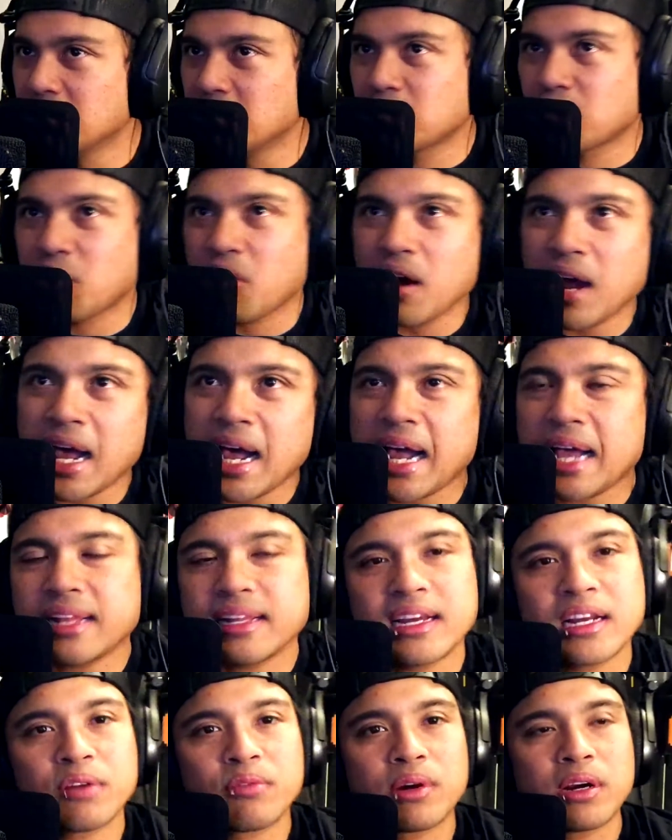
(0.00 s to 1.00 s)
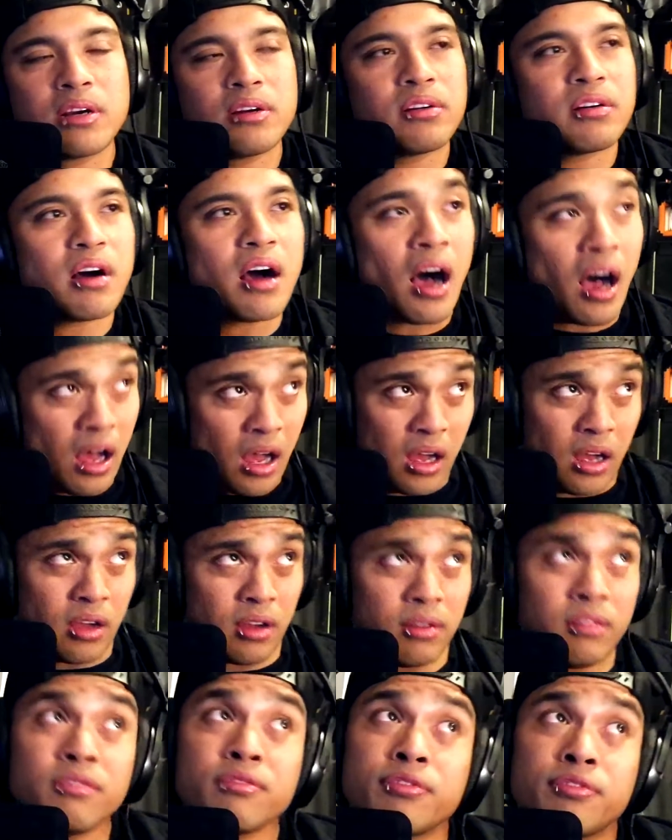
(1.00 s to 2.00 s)
or a highlight reel
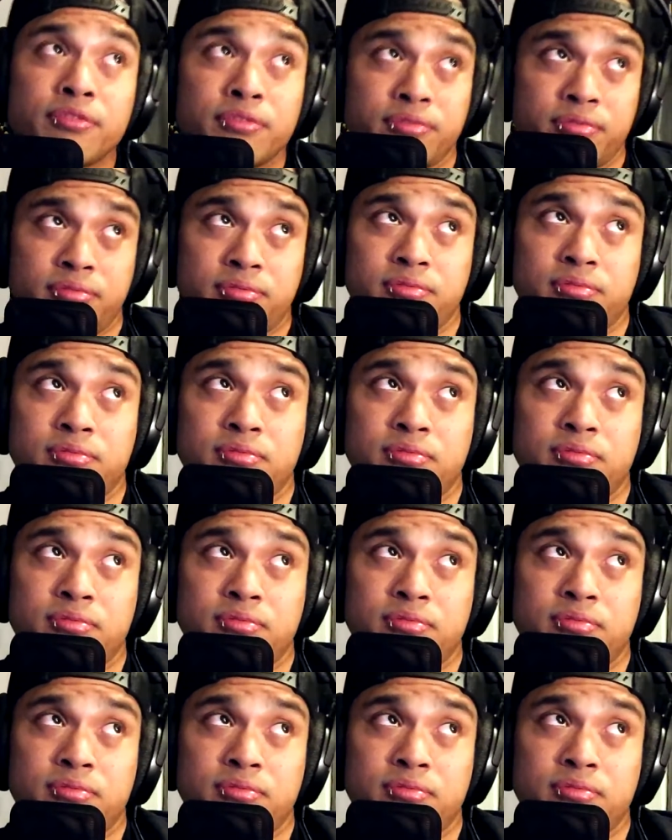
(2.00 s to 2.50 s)
of...